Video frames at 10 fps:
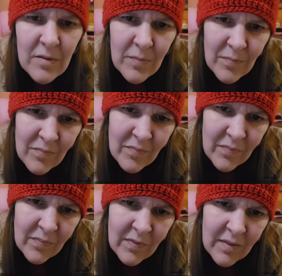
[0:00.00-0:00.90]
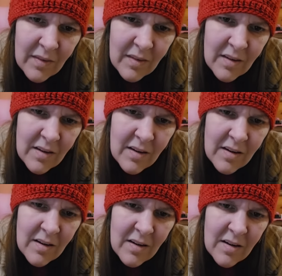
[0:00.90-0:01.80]

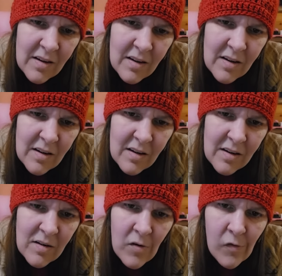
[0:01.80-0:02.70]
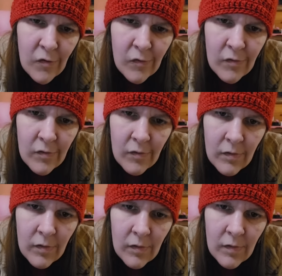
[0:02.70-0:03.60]

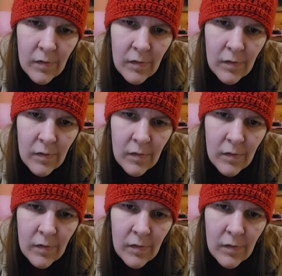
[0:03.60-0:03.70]
(no one is talking)